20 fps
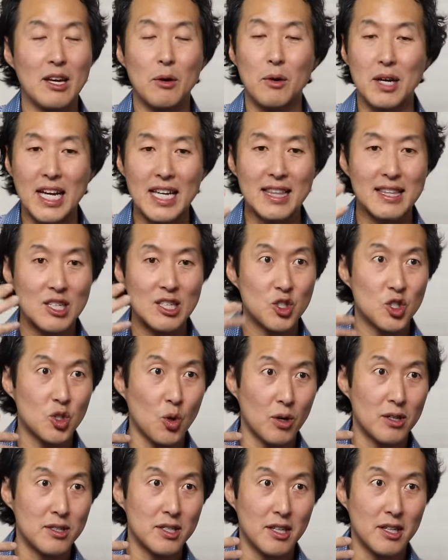they would get these
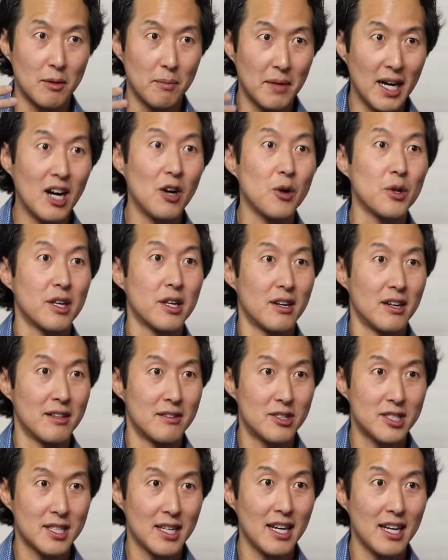sores in their mouth and on
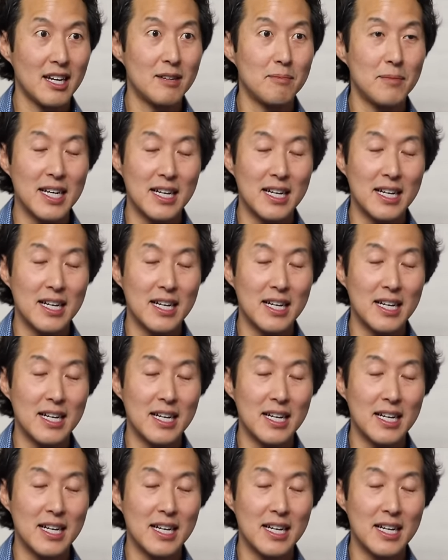their skin,